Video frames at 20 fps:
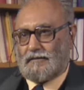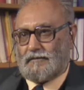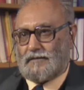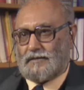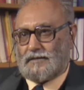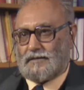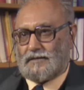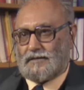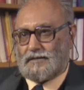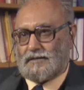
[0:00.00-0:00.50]

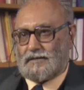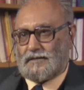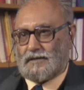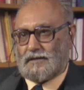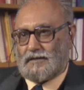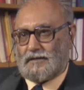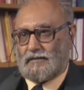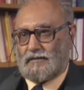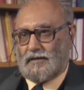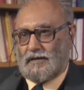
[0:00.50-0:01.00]
which is
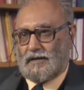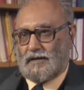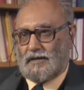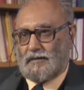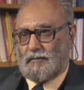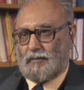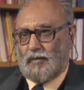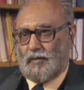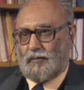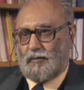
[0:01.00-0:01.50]
the one
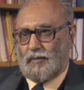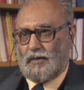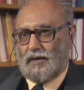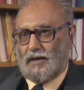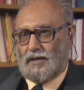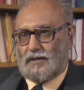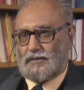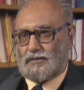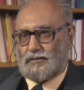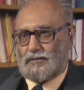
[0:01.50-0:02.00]
in
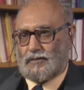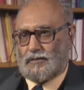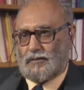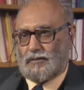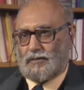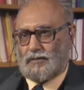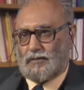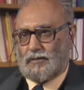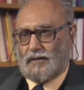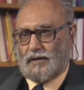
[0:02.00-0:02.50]
Bombay, as you
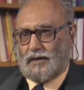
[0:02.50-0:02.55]
know,